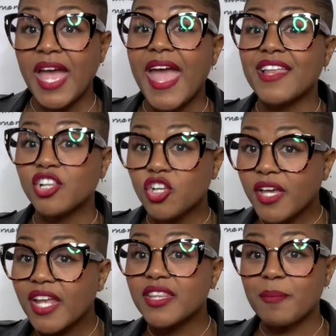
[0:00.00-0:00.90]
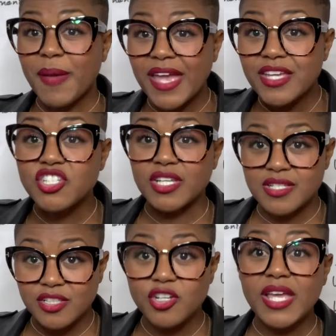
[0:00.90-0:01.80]
and look at the
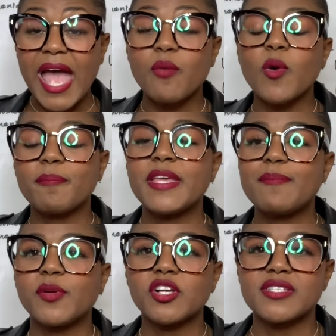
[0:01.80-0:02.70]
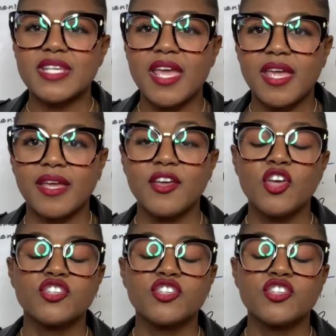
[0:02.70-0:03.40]
pages. Look at what people are saying.